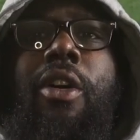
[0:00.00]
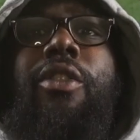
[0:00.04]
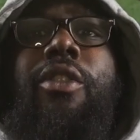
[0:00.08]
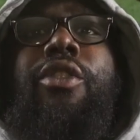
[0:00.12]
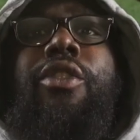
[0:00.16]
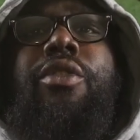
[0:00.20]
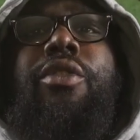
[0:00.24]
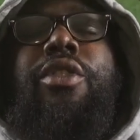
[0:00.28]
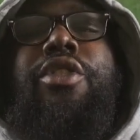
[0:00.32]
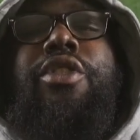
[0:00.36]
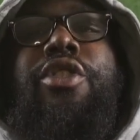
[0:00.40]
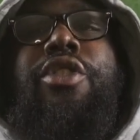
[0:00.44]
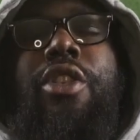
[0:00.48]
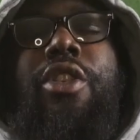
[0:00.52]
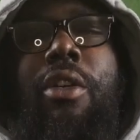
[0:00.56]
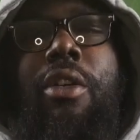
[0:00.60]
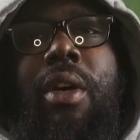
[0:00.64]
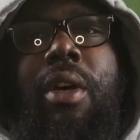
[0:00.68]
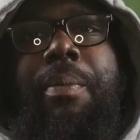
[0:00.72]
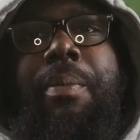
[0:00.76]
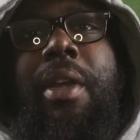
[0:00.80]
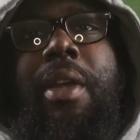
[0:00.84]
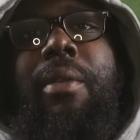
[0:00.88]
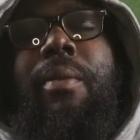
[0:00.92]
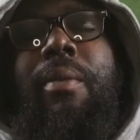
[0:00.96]
you can show up
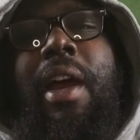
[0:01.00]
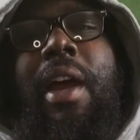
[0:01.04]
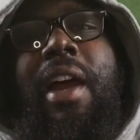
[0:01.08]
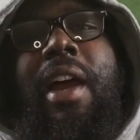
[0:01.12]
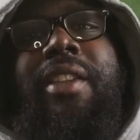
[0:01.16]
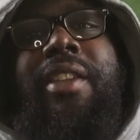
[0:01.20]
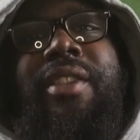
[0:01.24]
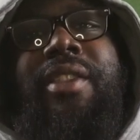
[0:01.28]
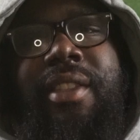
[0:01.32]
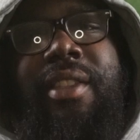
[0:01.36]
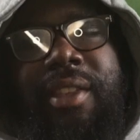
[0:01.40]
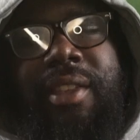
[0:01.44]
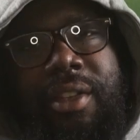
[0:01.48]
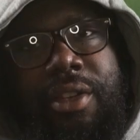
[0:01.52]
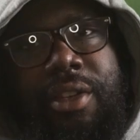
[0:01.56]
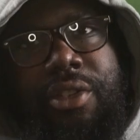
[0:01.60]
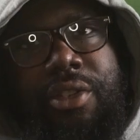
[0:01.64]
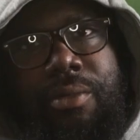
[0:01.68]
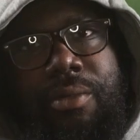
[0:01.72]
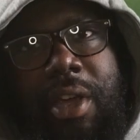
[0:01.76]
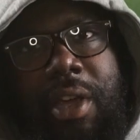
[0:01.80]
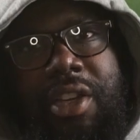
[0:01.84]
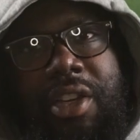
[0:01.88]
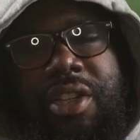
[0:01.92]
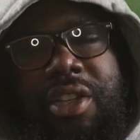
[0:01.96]
and rise to the
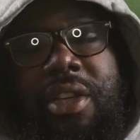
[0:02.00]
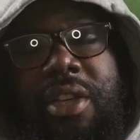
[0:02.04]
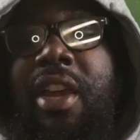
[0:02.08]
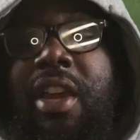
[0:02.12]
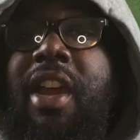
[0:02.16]
situation.